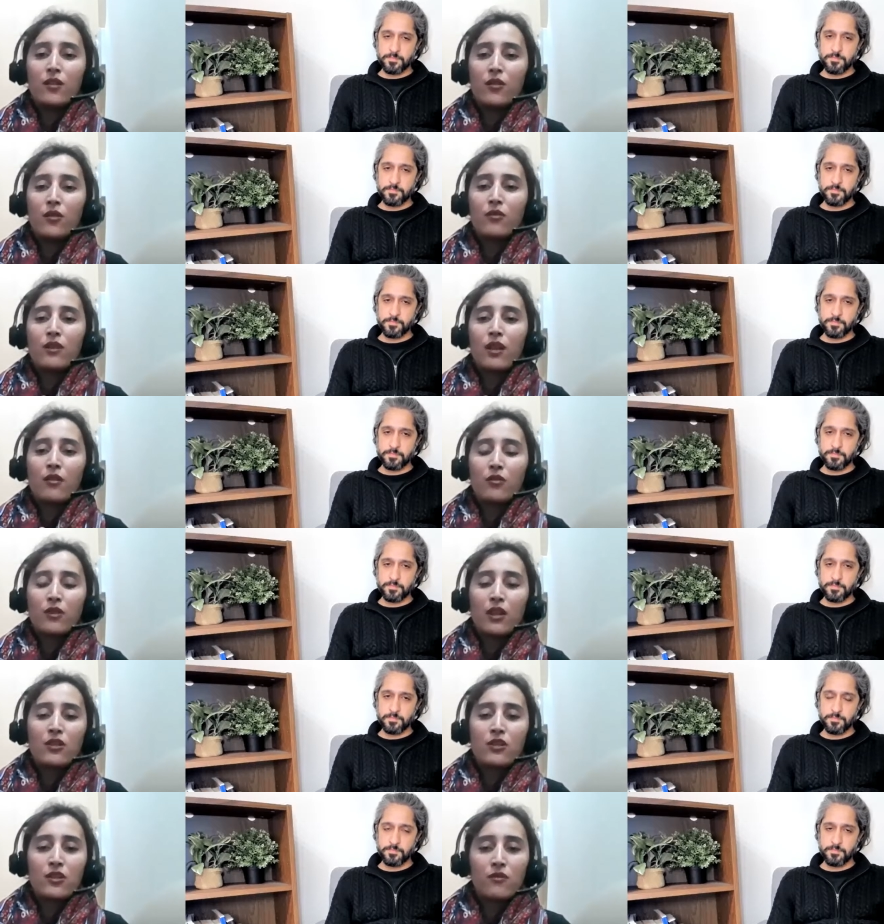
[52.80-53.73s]
Speaker 1: know, South
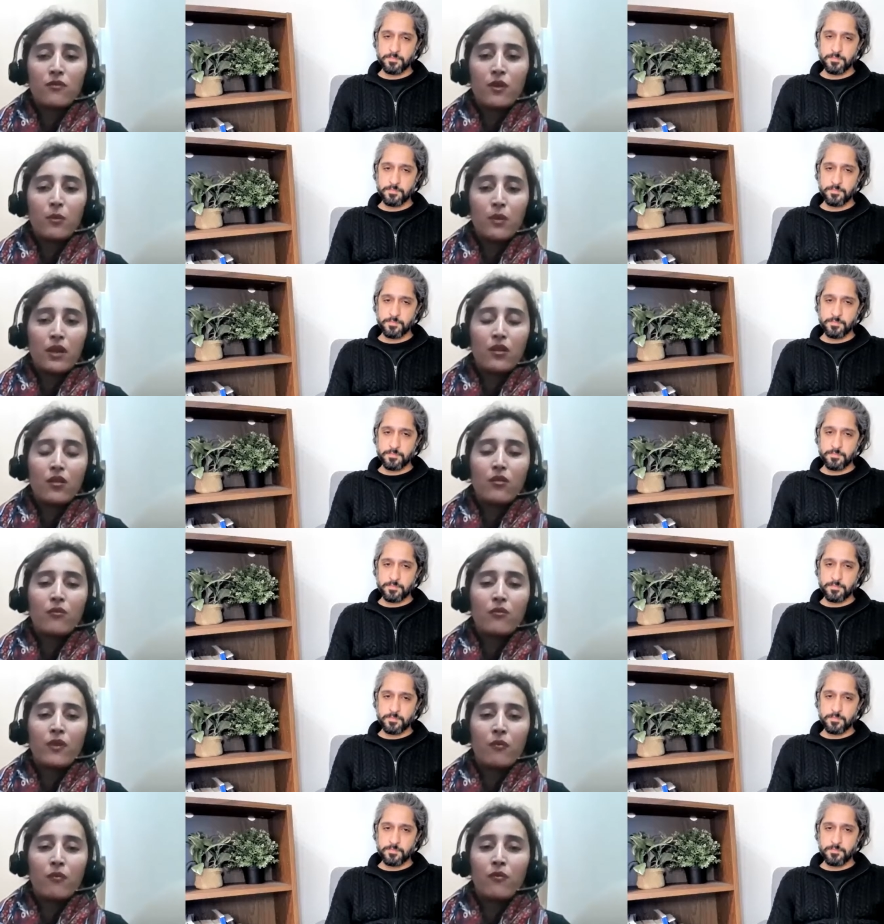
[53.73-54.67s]
Asian women or
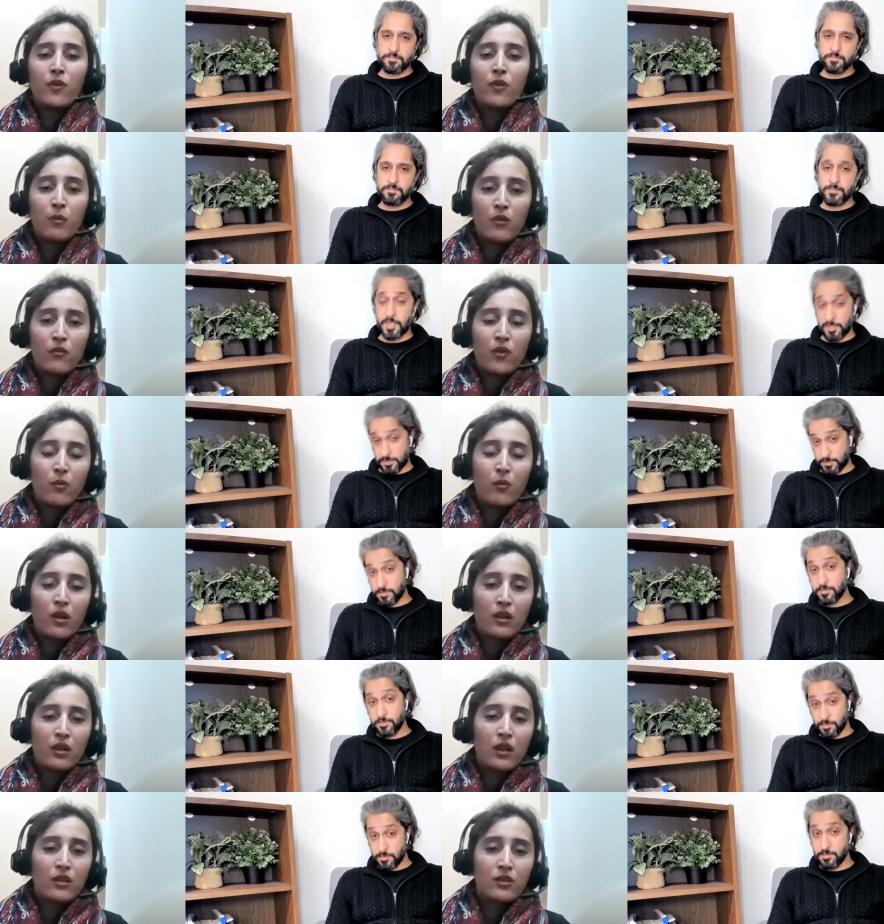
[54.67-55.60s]
women from yes.
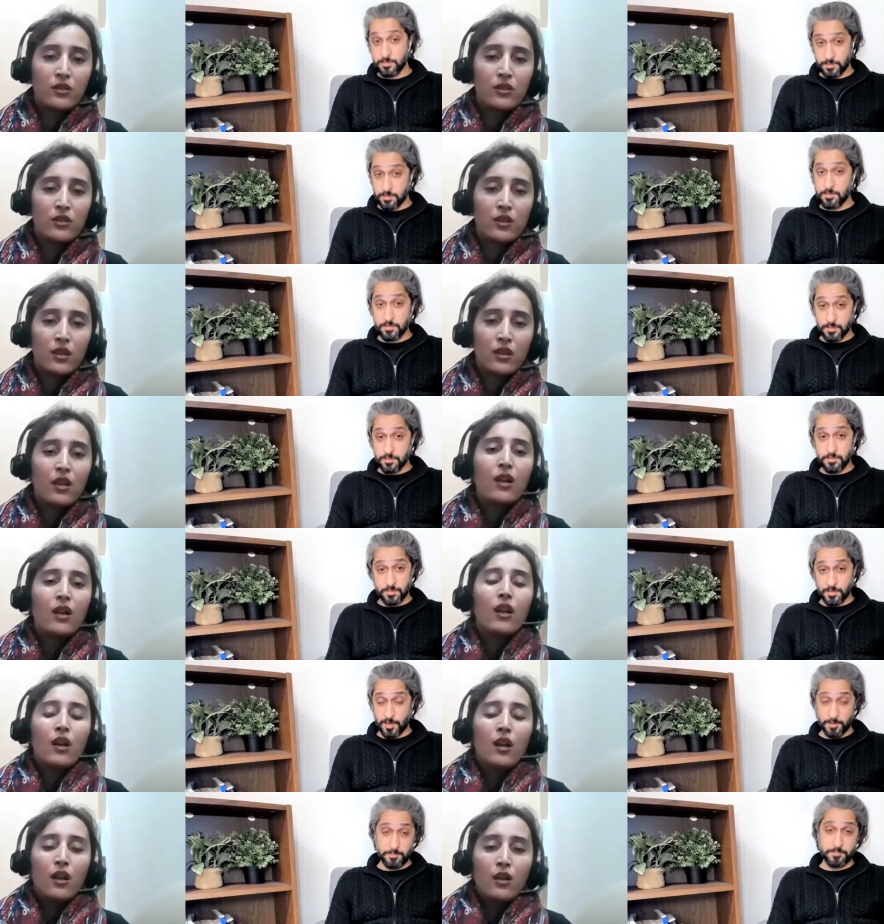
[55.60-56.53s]
our culture.
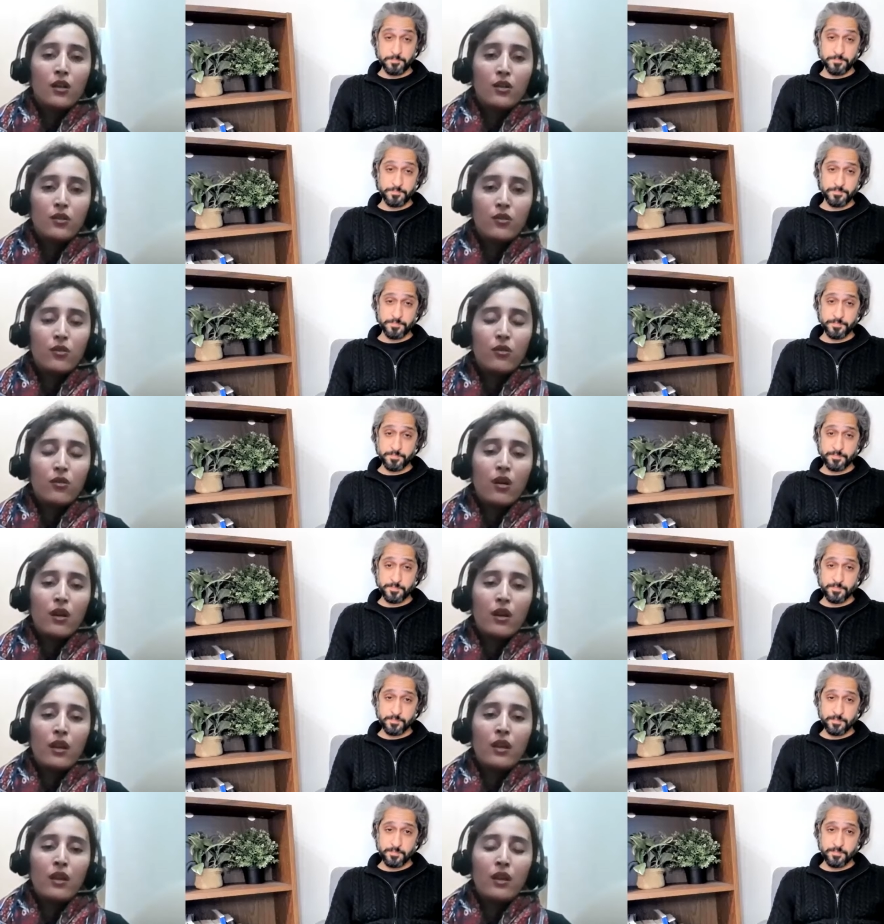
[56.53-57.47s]
Yeah. So
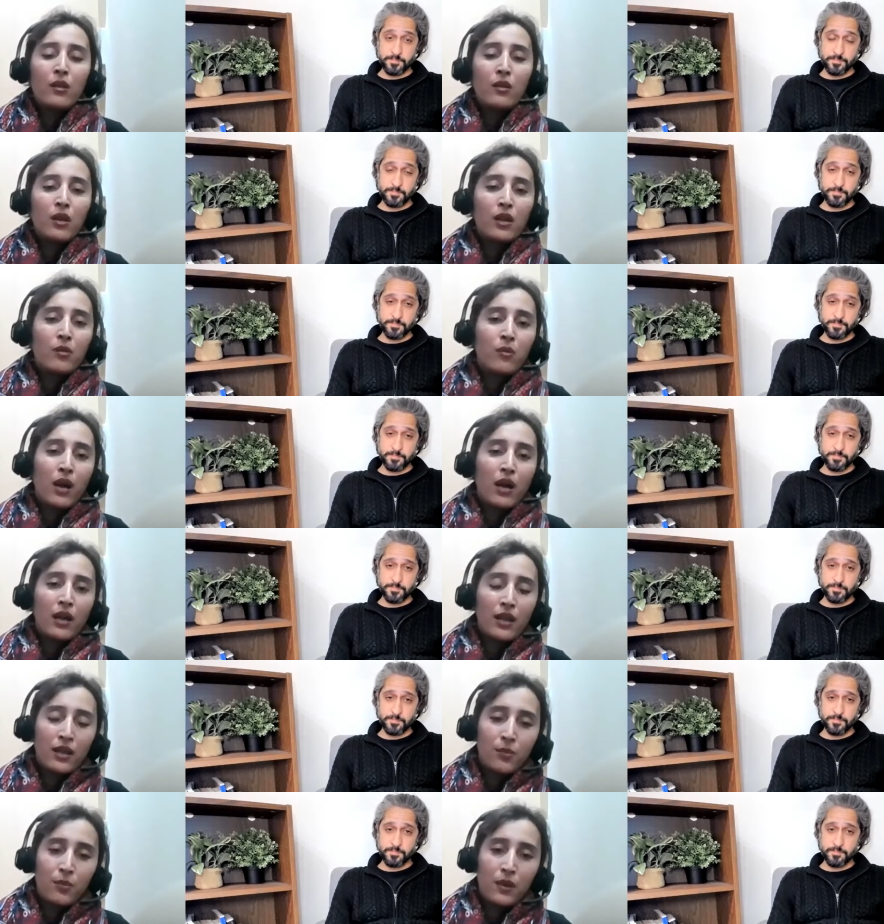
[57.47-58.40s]
in in my
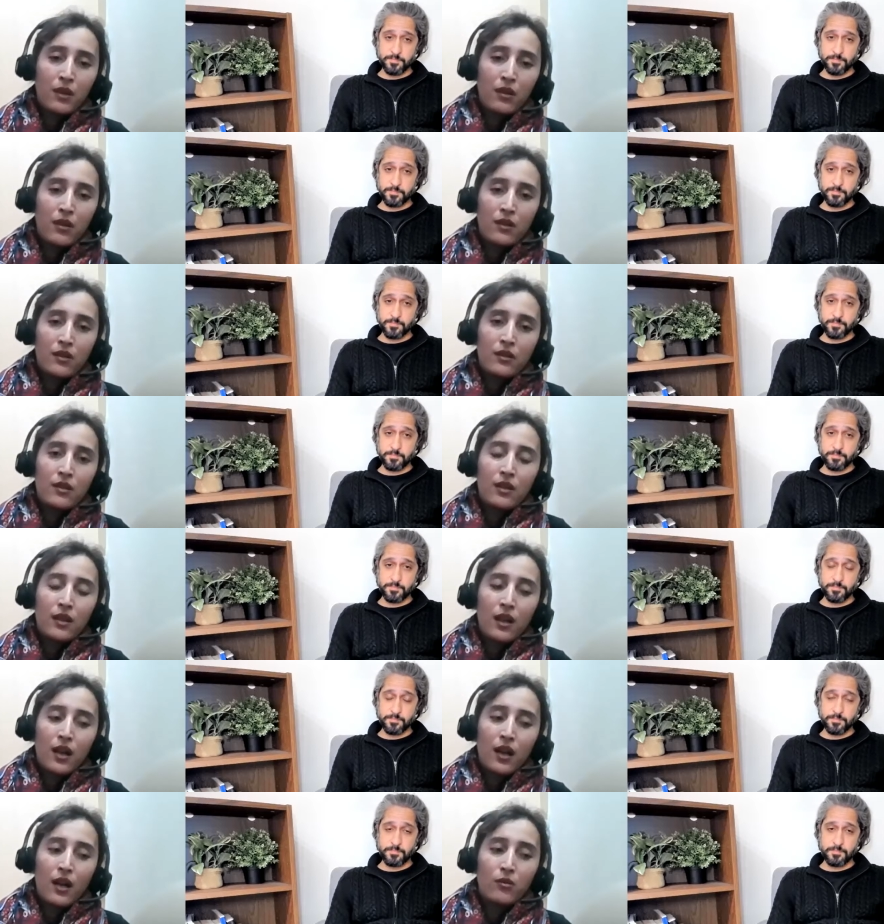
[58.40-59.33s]
experience,
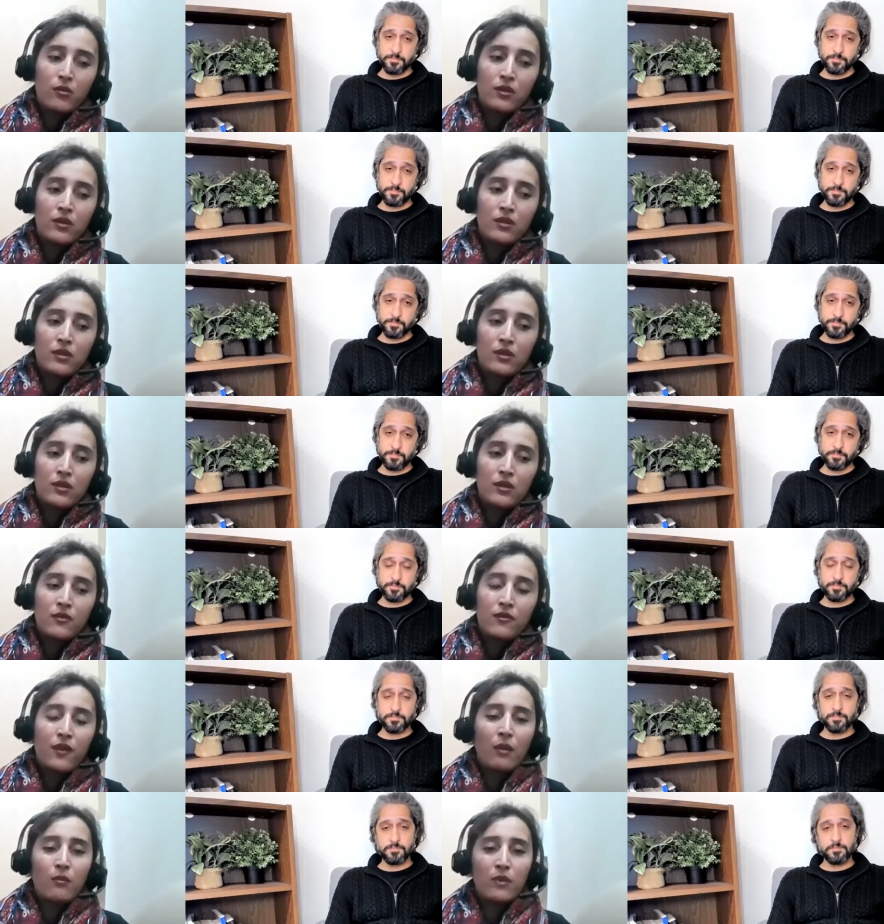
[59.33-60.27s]
our
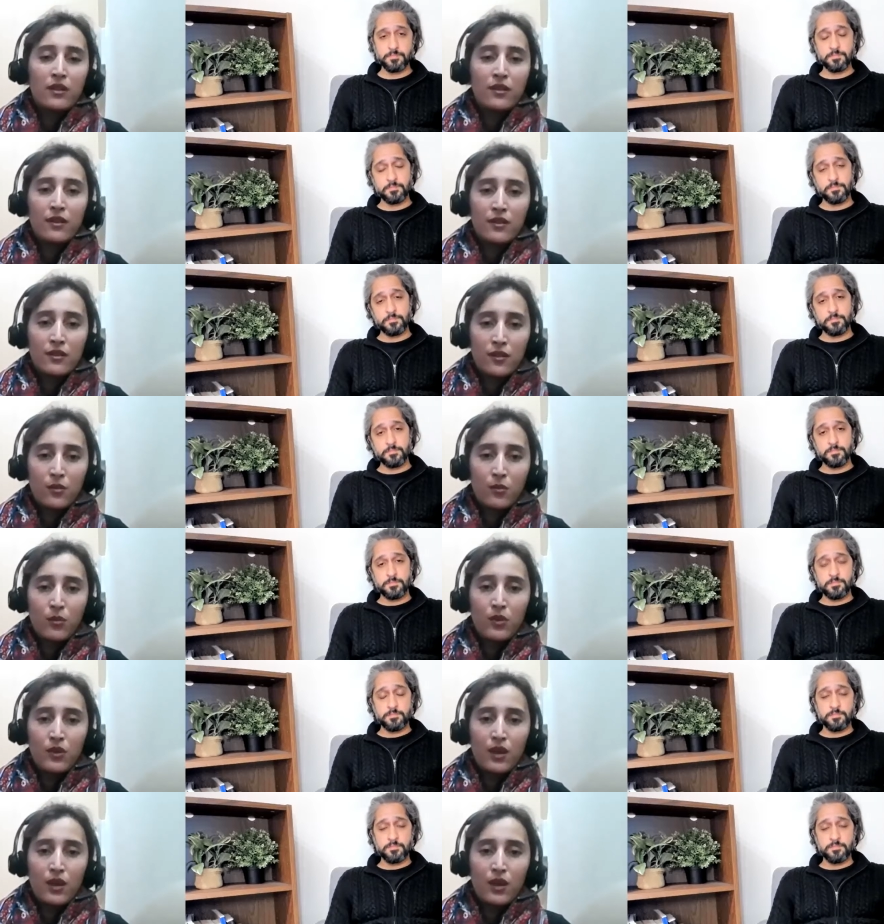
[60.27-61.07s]
family systems